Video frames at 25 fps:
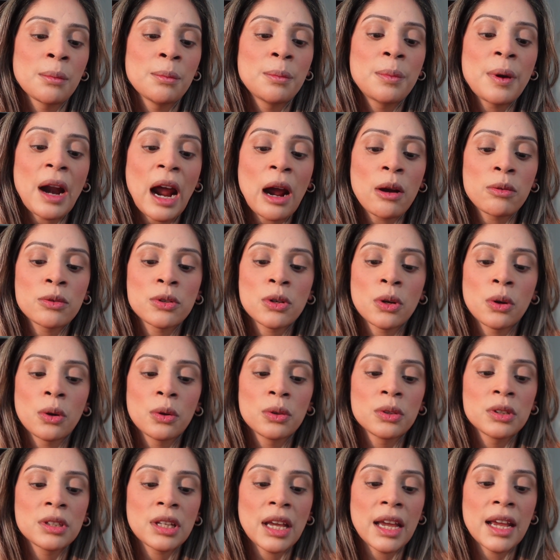brow
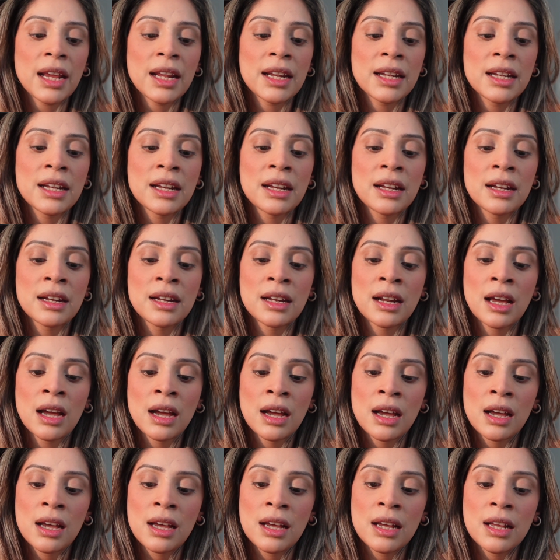tone in
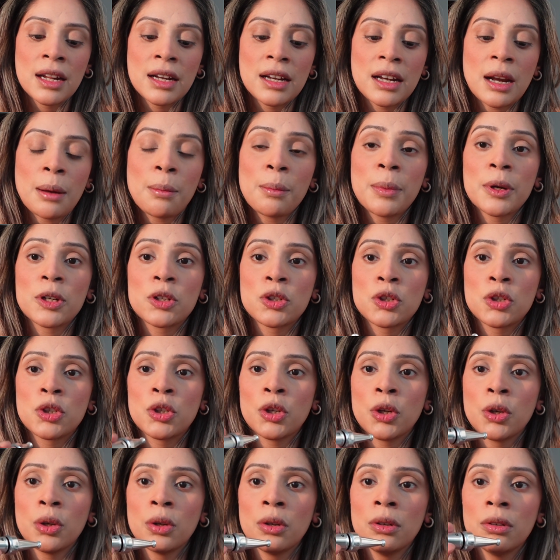number
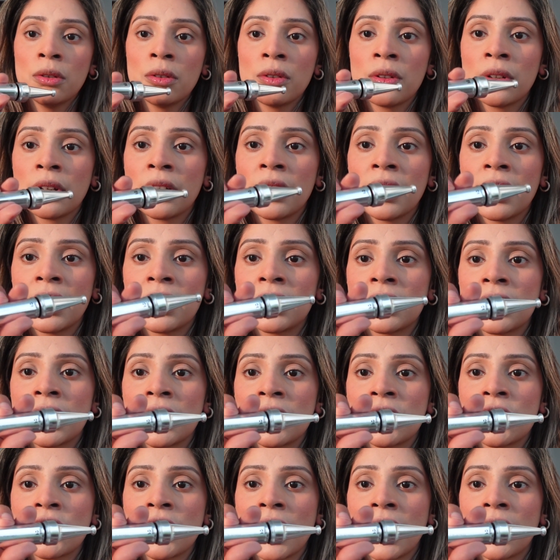2. It's
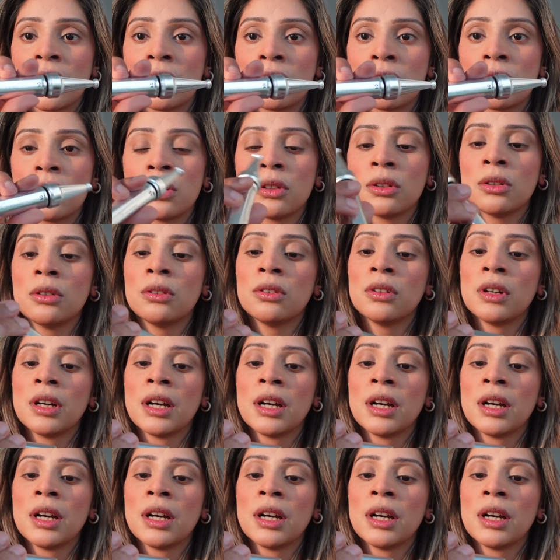in shade 2.